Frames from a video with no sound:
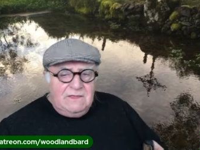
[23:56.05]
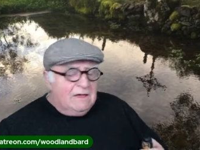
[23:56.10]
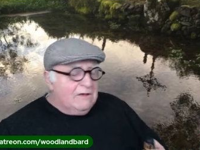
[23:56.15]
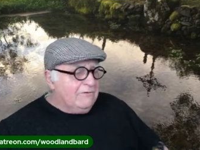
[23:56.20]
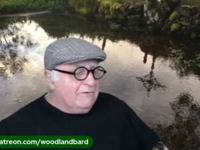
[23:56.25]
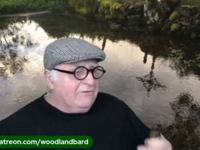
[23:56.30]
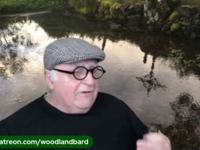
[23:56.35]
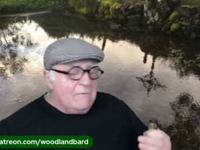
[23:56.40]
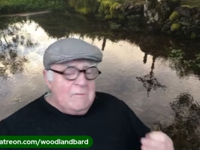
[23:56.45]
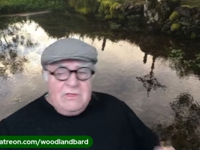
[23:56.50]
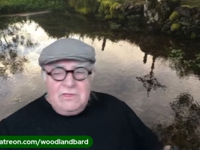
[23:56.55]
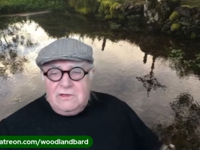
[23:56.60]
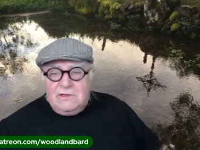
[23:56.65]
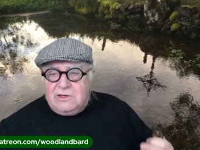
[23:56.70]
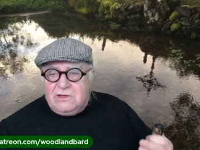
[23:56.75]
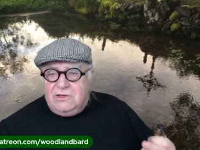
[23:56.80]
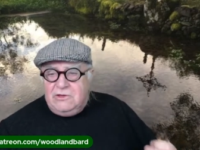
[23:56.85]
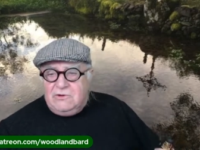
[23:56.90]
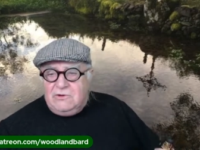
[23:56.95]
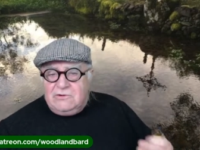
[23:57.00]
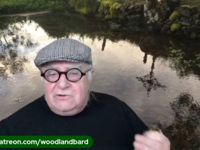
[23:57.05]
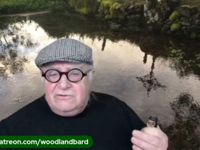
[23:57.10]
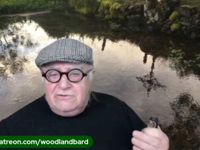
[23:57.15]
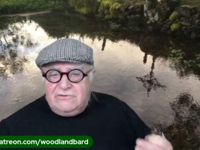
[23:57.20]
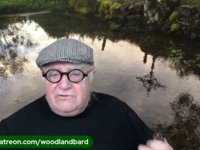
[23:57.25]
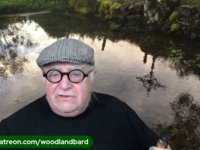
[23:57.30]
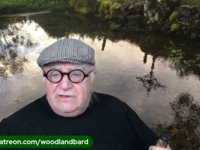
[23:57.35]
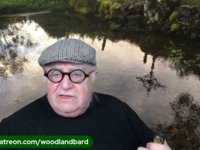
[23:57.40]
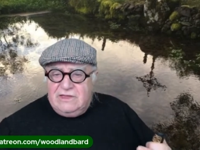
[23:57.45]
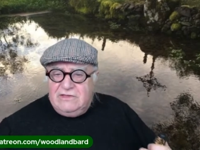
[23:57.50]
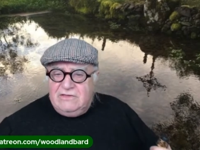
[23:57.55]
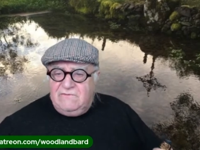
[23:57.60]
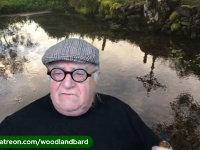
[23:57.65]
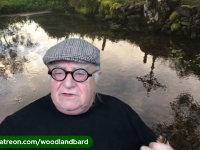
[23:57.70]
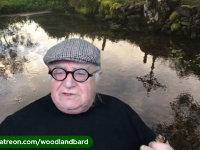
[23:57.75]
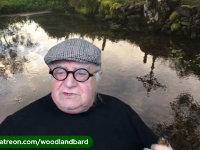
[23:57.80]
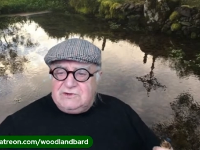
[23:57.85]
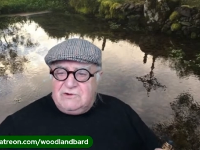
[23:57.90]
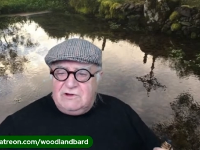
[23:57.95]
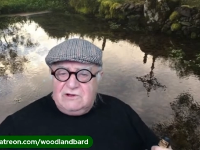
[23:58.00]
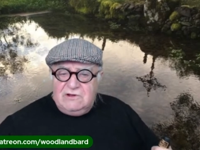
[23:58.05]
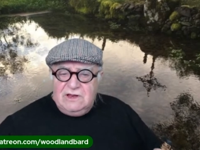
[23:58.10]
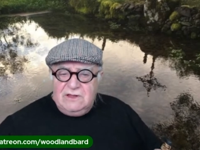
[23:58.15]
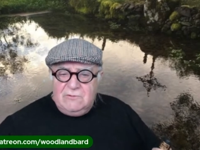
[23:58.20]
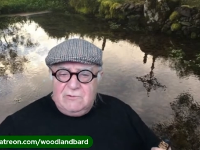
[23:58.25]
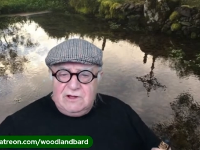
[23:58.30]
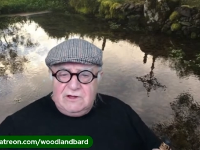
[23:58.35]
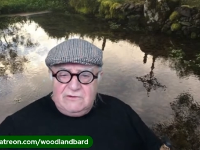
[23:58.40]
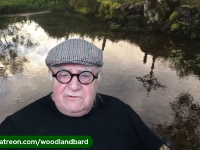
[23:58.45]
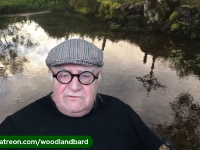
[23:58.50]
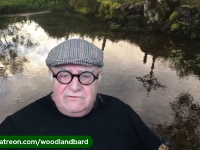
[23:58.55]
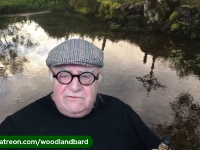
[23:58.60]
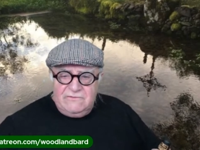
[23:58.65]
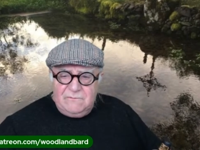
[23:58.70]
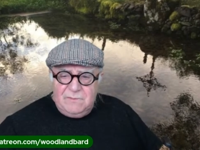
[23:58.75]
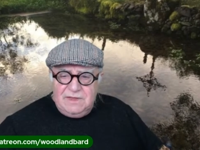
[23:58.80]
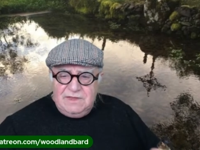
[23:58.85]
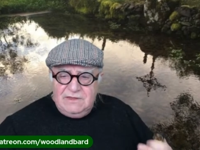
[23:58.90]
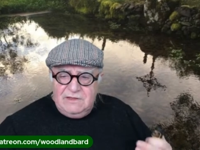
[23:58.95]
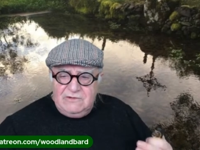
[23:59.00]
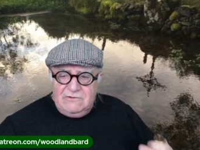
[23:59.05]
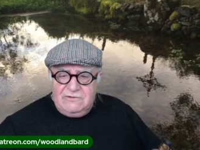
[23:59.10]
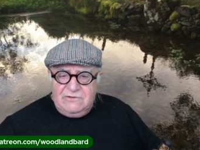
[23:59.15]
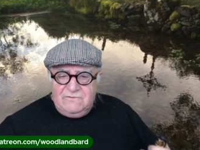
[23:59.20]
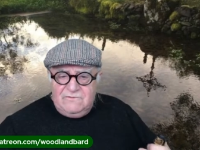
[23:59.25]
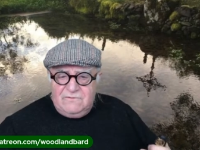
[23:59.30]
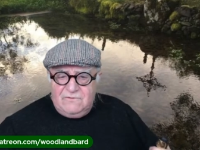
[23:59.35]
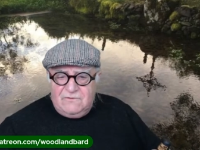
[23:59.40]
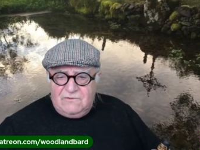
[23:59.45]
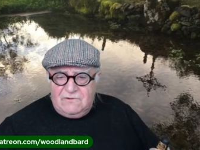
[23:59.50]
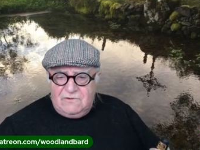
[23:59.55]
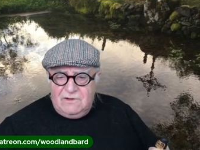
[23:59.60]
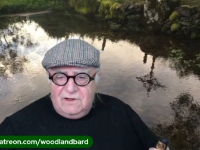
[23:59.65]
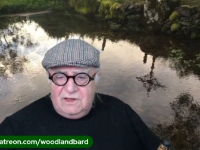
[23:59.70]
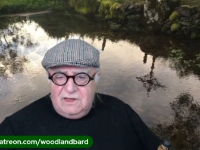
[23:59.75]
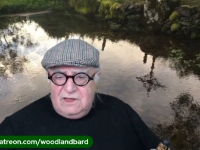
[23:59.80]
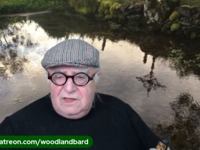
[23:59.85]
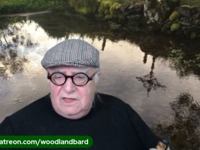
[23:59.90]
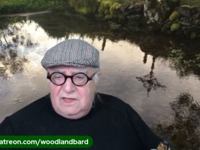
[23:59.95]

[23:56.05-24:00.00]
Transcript: Now, some of the cures that individual holy wells have been noted for